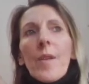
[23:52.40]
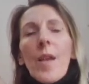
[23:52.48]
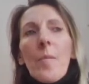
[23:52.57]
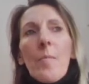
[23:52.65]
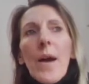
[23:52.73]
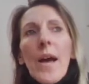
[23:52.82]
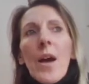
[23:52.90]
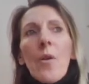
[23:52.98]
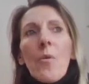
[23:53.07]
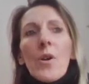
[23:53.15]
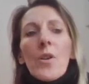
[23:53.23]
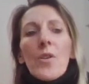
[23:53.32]

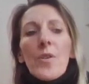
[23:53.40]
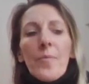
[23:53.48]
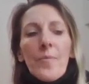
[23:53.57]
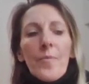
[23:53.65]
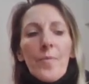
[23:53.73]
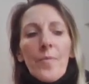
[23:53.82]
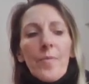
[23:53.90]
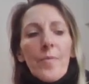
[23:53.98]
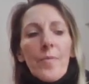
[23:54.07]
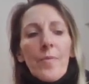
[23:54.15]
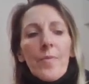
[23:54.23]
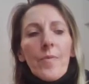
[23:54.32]
empowered
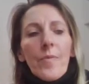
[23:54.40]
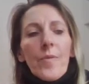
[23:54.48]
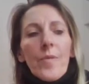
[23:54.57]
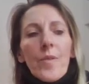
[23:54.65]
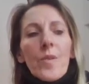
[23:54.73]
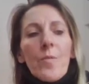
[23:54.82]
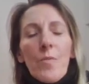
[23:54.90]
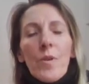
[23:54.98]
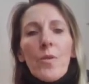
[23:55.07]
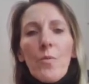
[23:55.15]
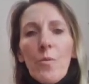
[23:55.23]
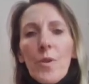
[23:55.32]
to
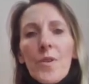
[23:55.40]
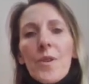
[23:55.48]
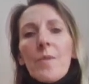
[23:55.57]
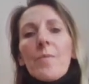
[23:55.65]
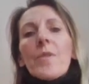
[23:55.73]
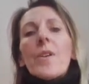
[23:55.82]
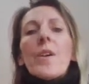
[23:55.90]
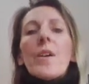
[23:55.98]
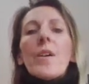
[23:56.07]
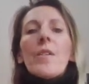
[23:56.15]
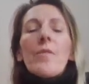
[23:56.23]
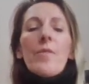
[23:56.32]
bring your wisdom to
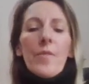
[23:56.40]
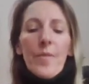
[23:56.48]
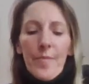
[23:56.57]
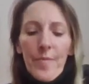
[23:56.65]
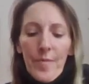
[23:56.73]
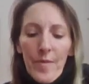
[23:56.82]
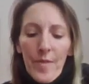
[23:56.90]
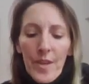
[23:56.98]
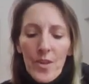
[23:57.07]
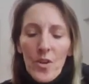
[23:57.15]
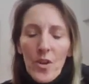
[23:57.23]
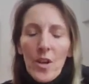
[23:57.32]
earth in
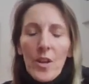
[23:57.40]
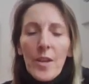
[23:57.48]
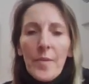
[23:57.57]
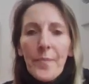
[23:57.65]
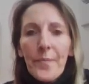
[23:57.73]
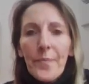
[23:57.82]
this journey.